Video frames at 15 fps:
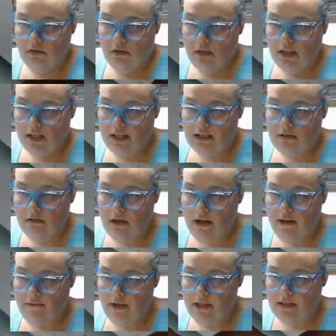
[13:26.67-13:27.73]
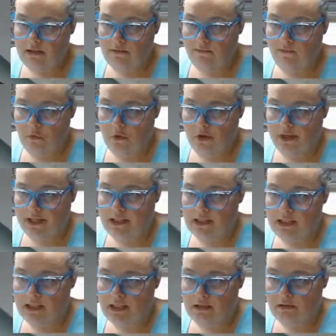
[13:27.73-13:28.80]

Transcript: Okay, so now I've got some voids.